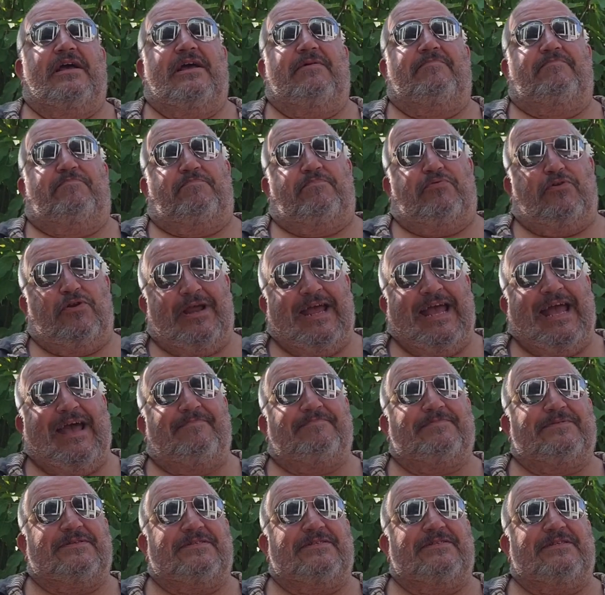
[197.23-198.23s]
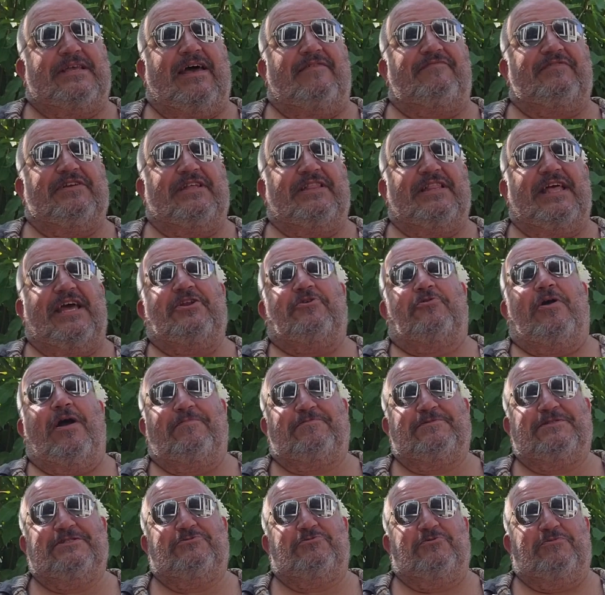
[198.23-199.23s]
And perhaps having lighter
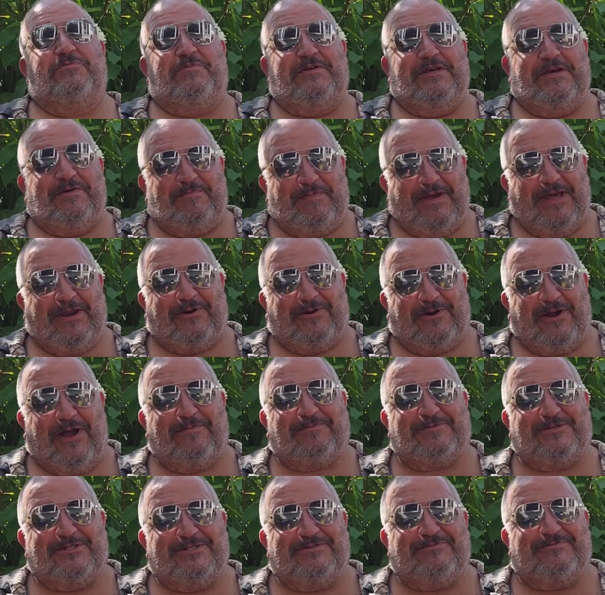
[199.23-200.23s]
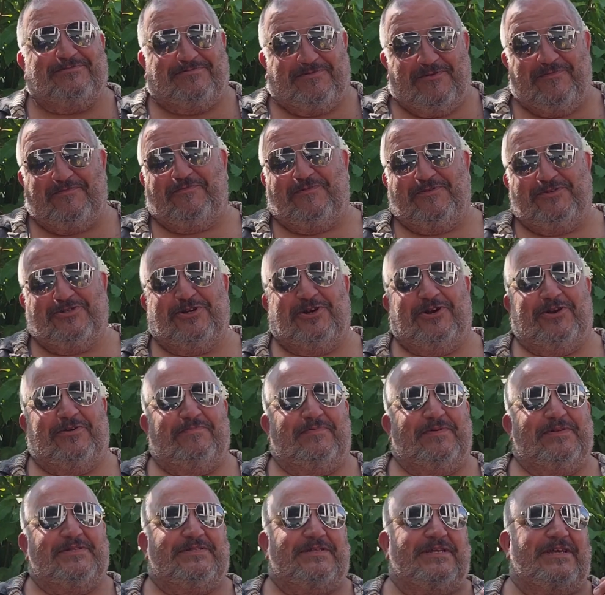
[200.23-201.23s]
options would be a better option, but for sure.
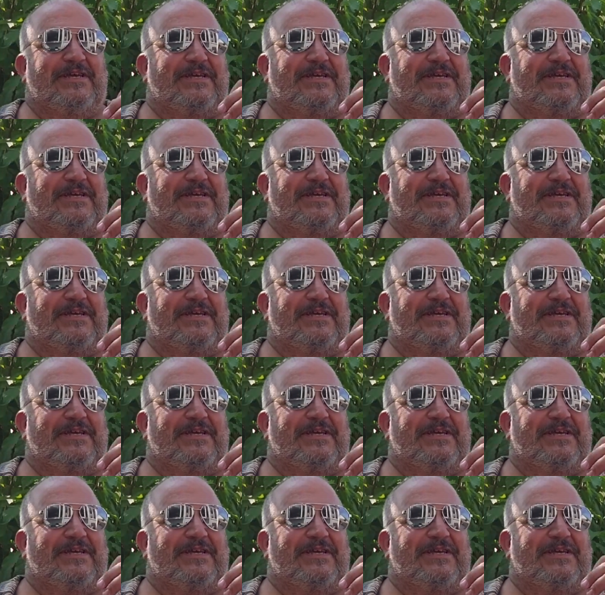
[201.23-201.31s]
But